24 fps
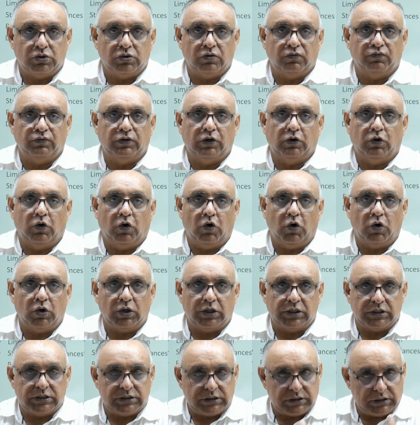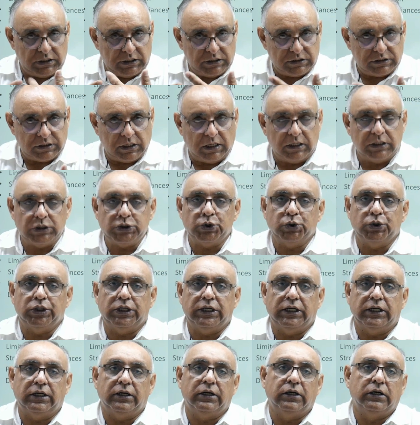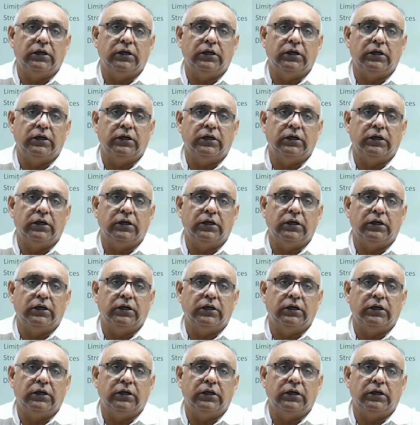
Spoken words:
of the AUKUS is also there,